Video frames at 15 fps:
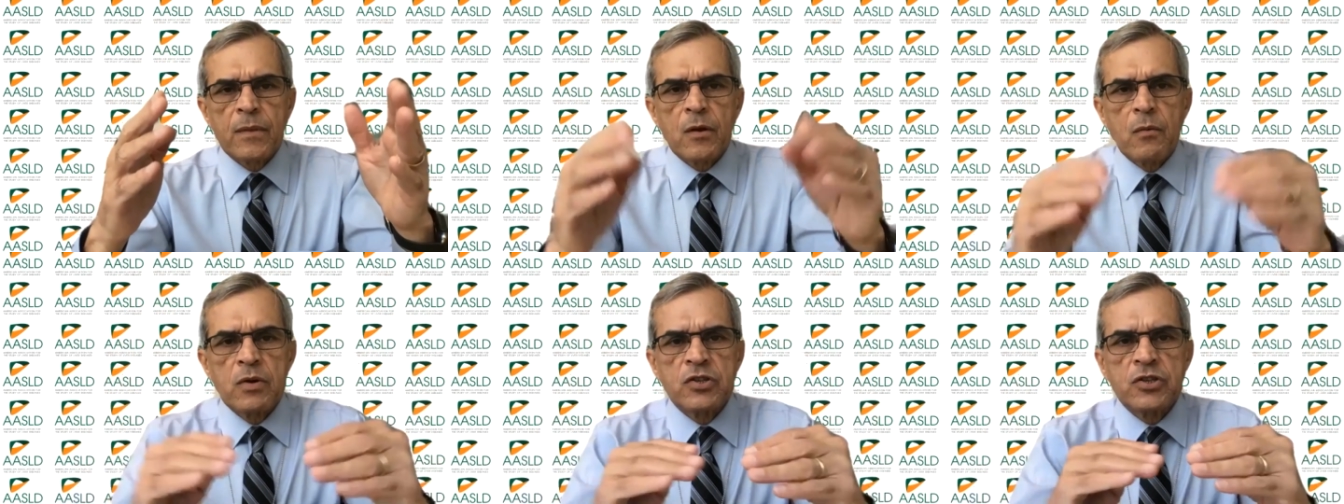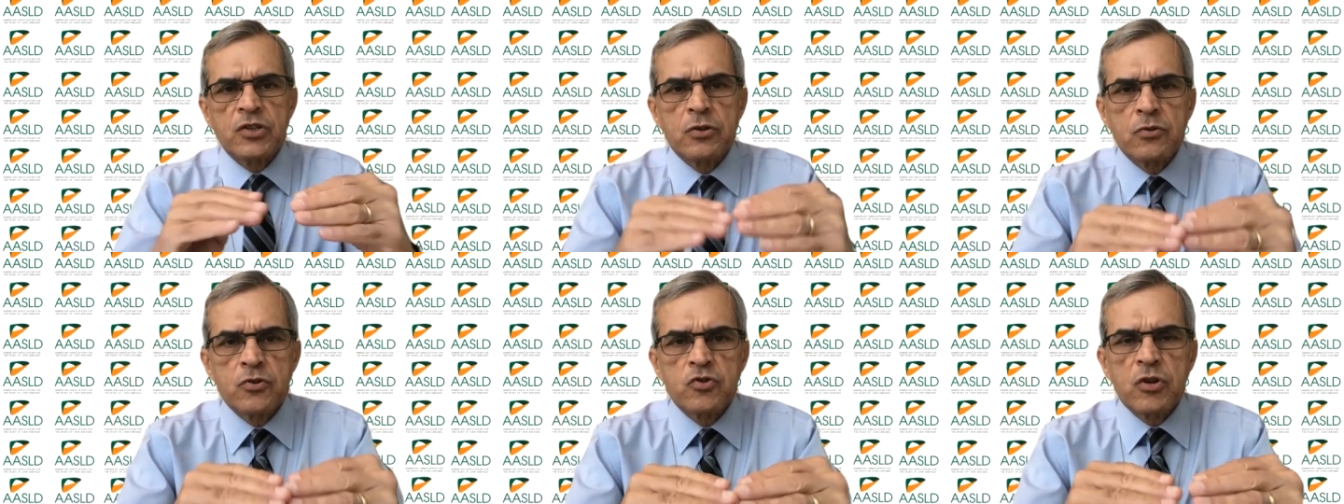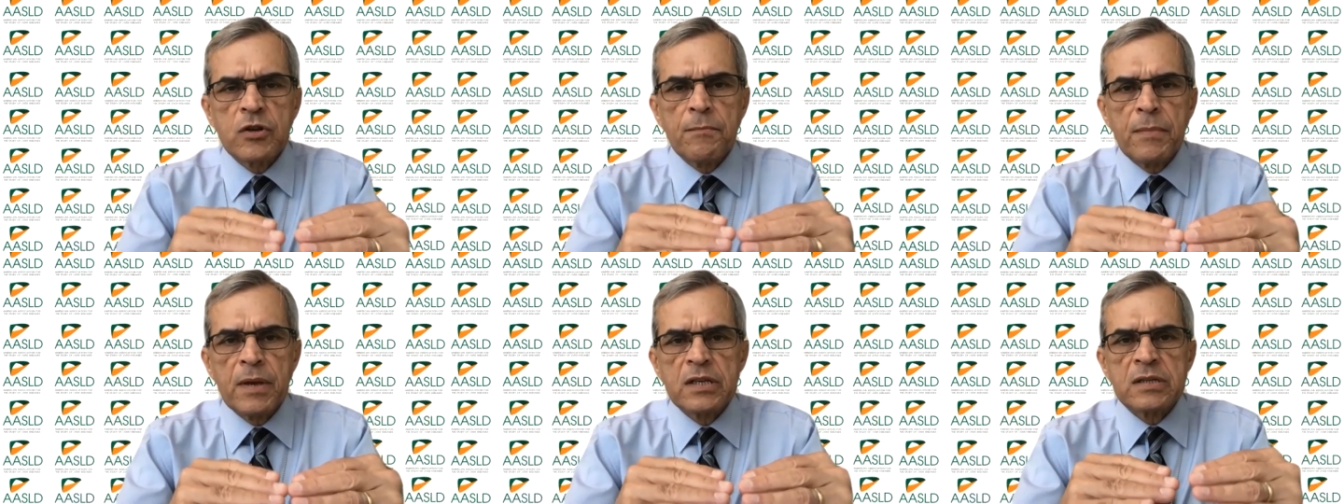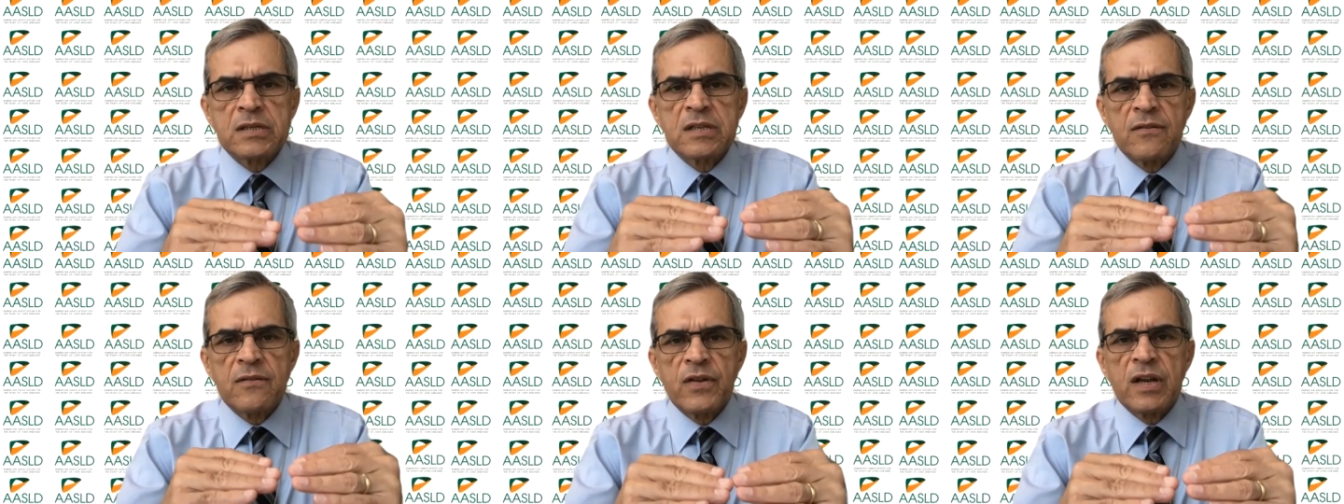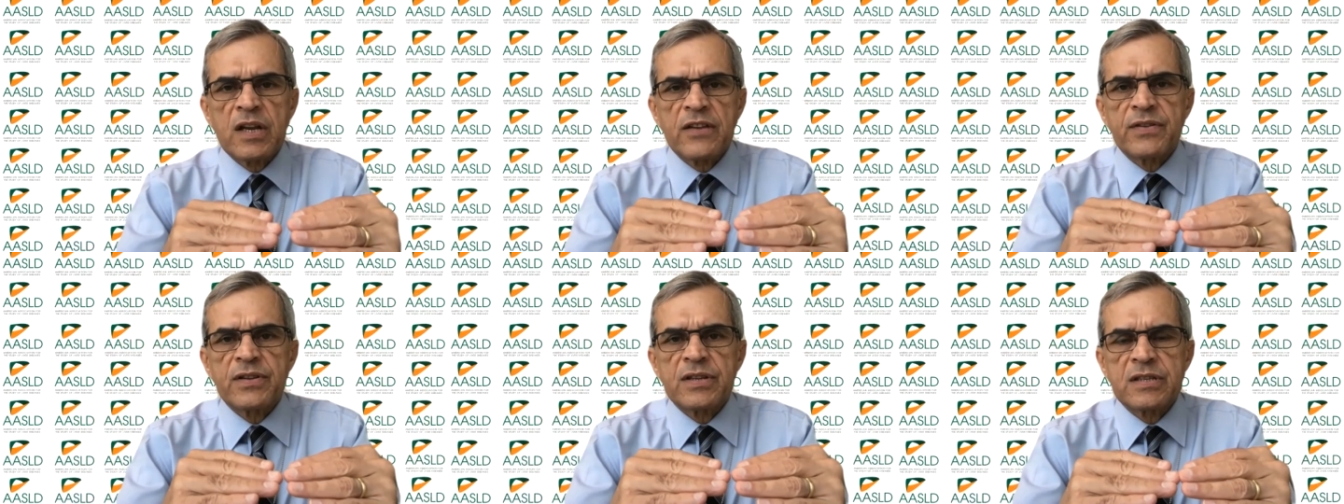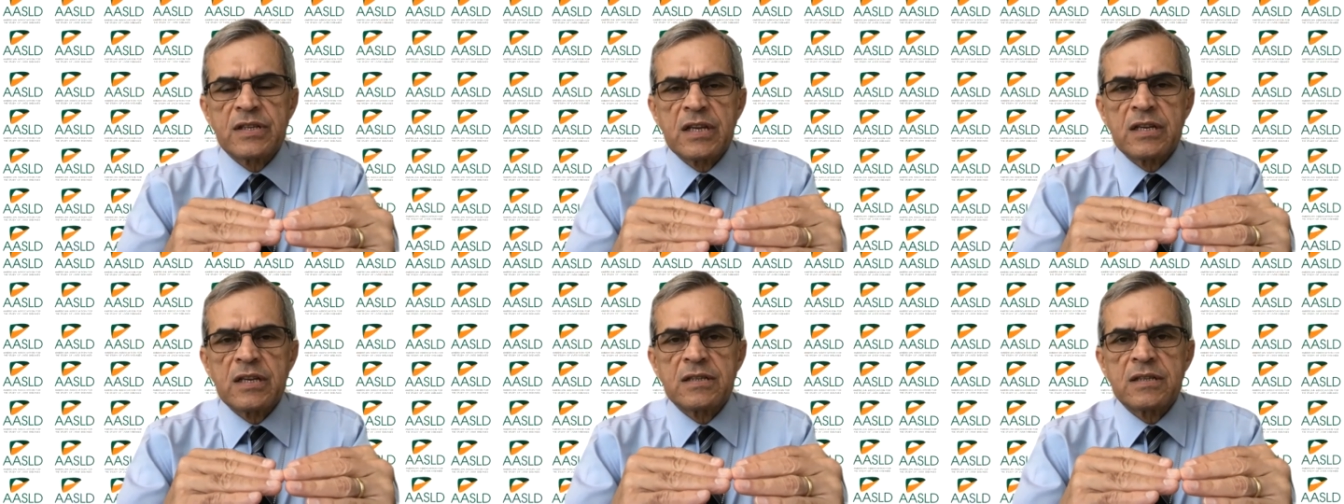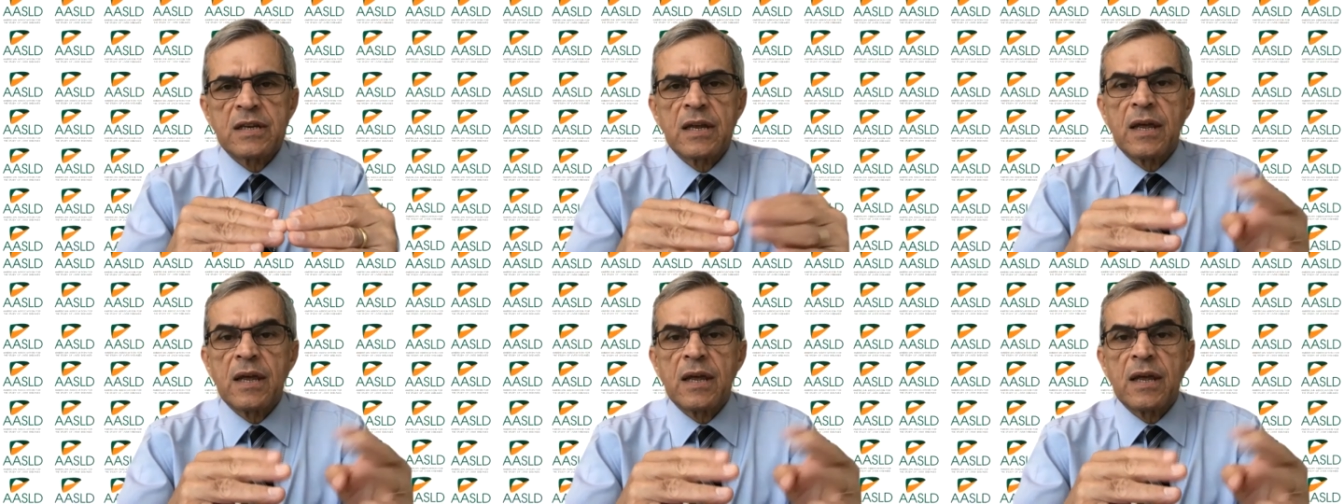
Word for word: which usually means severe liver disease,